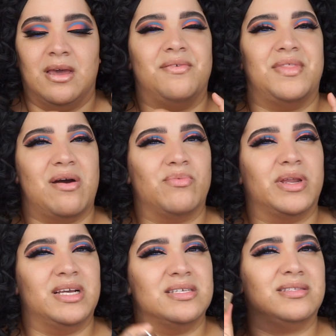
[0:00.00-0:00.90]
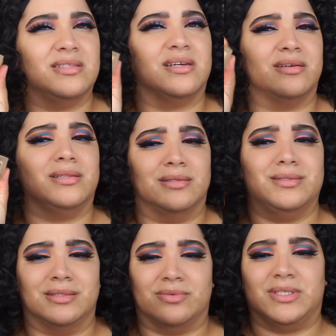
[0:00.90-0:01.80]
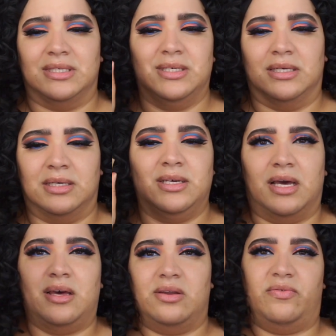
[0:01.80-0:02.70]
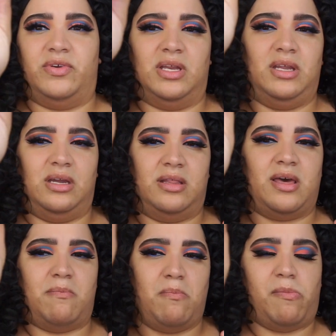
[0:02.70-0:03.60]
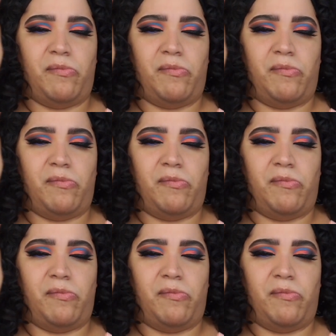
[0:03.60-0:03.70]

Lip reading: And that one is thicker than this one. I don't know if you can hear that.